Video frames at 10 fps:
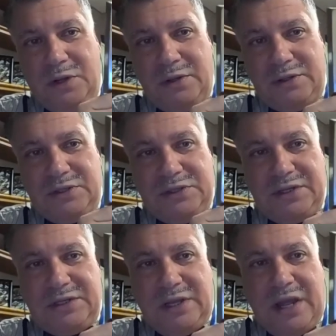when it looks
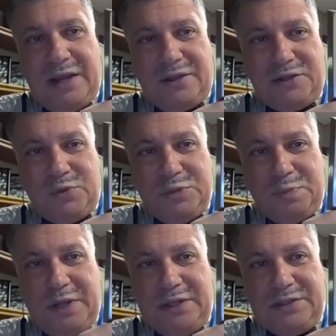just like the
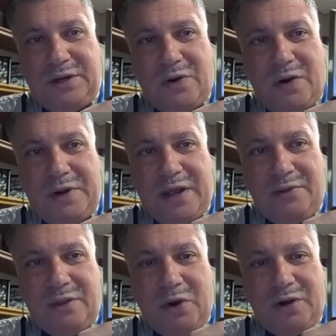switch plates that are already
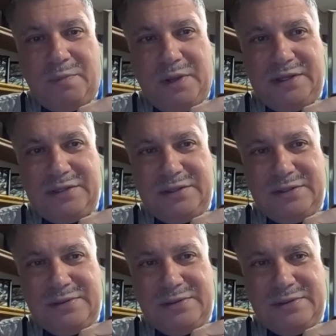out in the marketplace?